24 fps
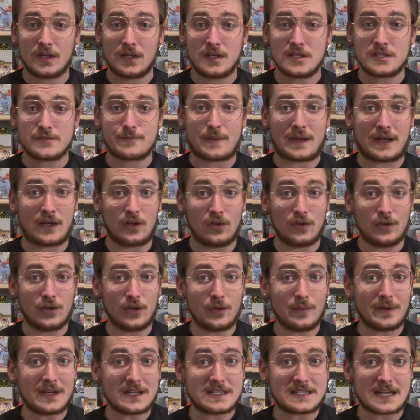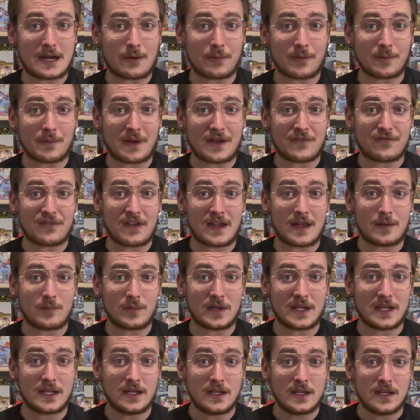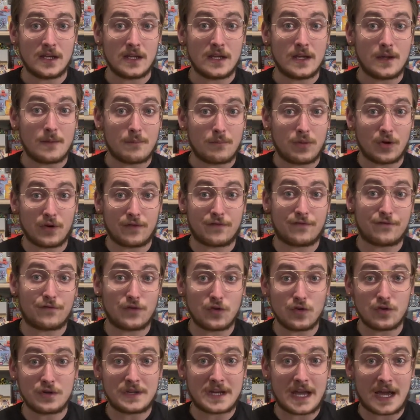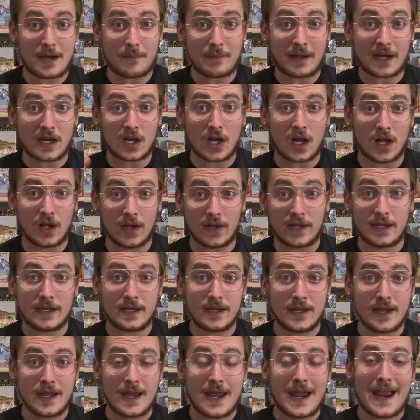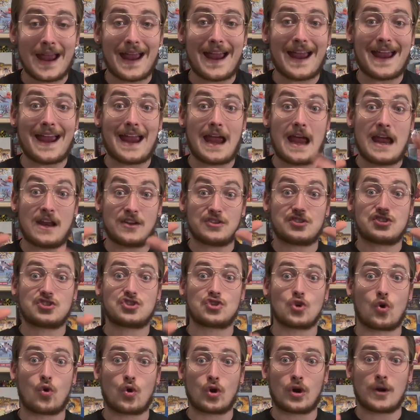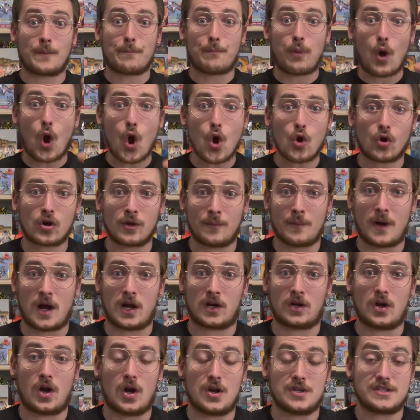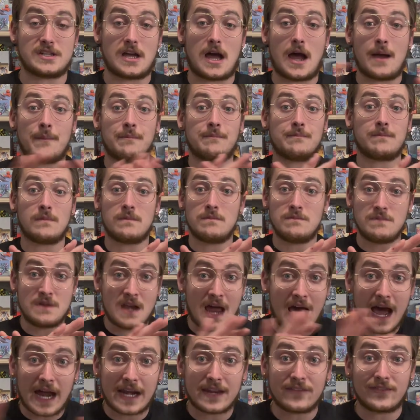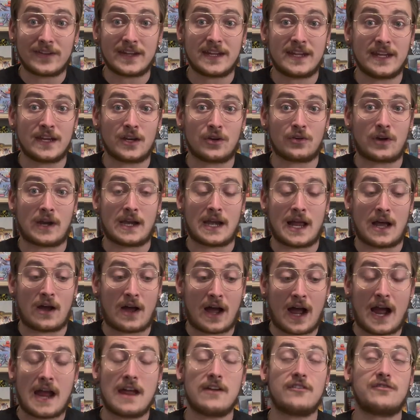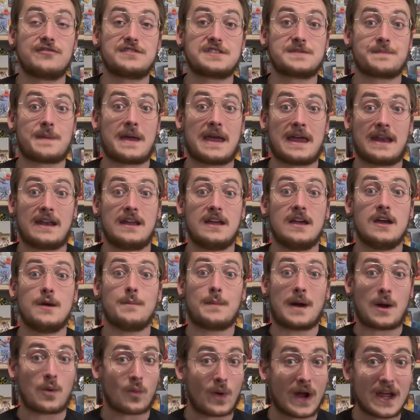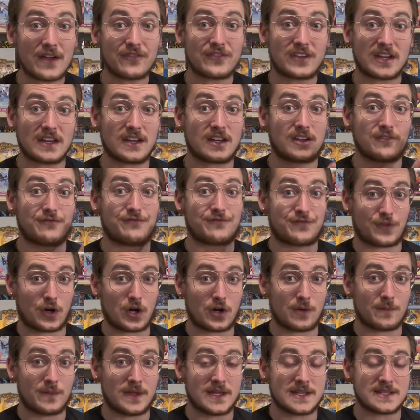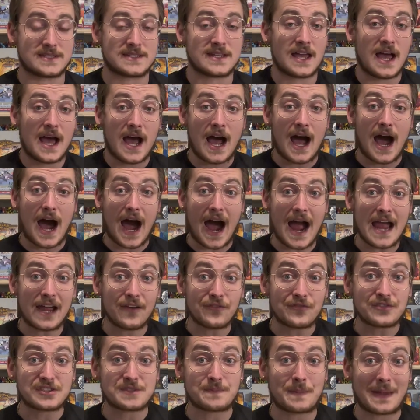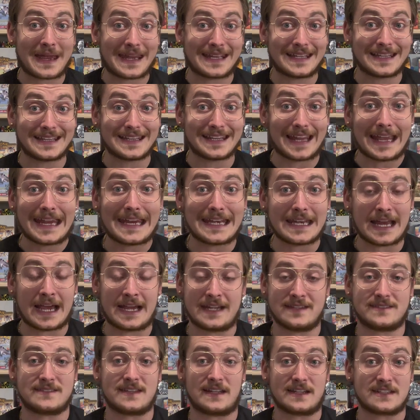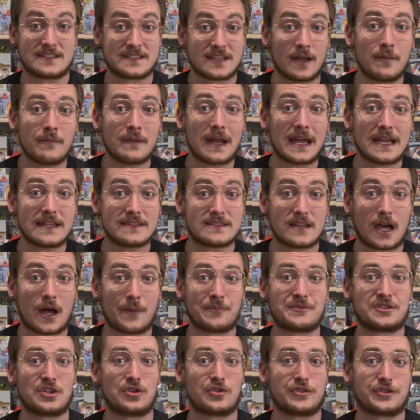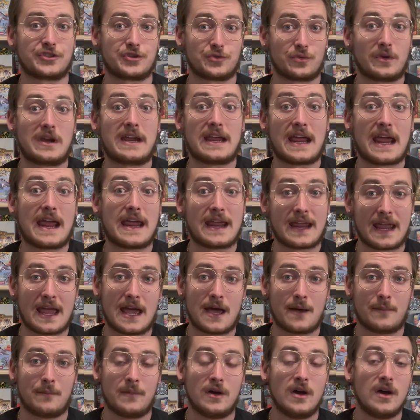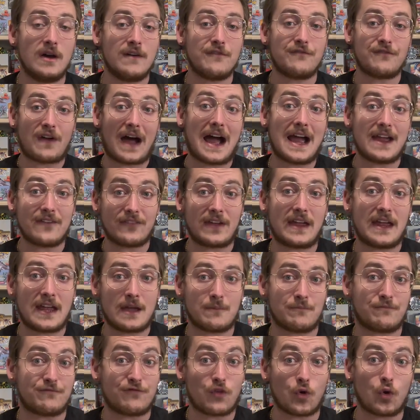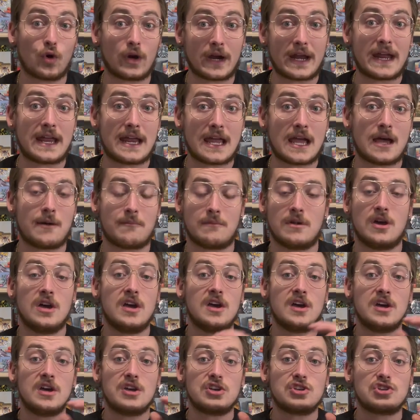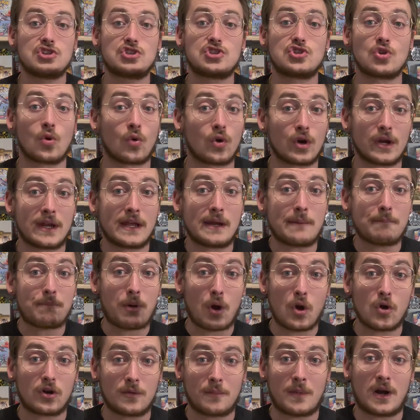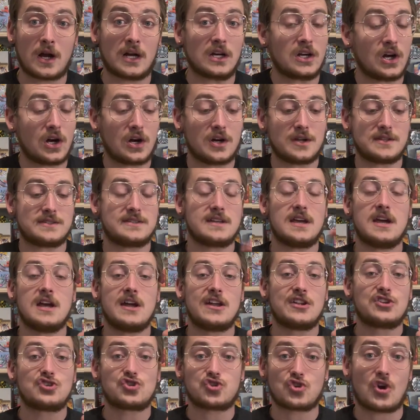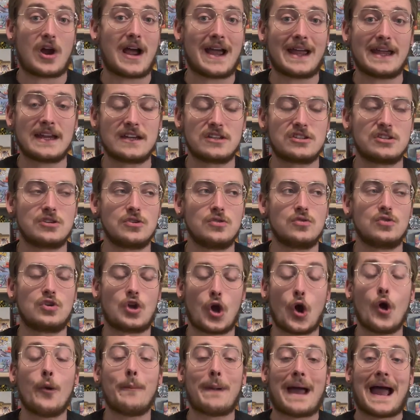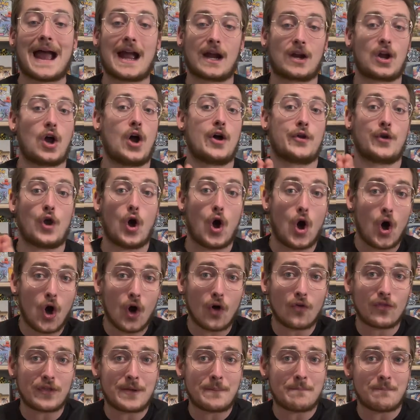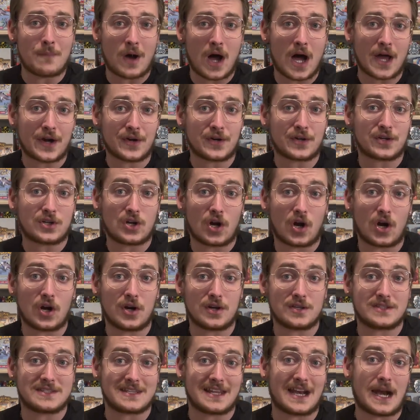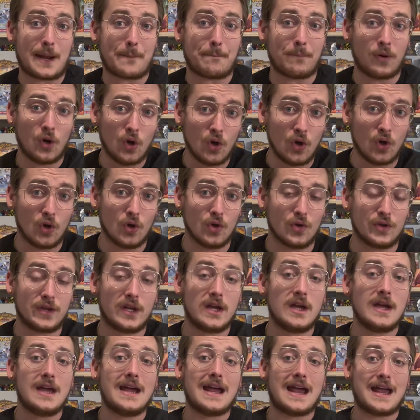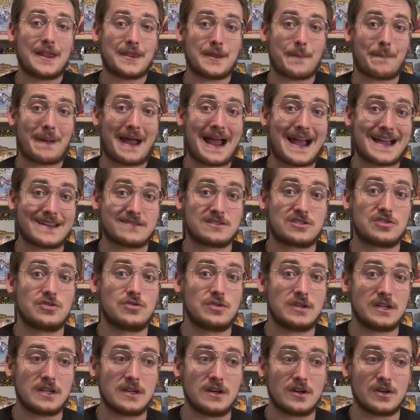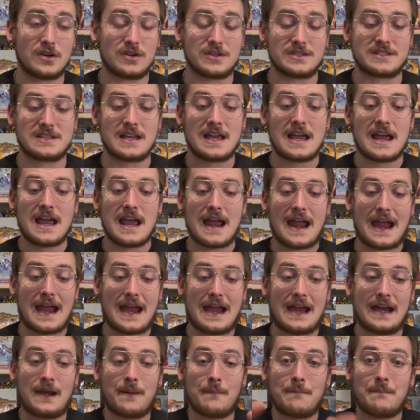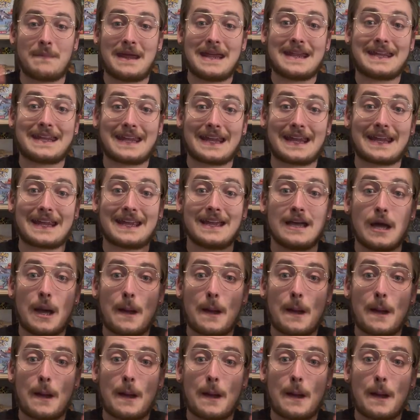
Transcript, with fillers: spend a little bit of time with my family, put food down my gullet, and sort Pokemon cards. I'm not even kidding right now. I have spent, my wife can confirm this, I have spent late nights, like some nights up till three A M, five A M, four A M, sorting Pokemon cards, trying to go back on all the modern cards that I pulled in the past two years and making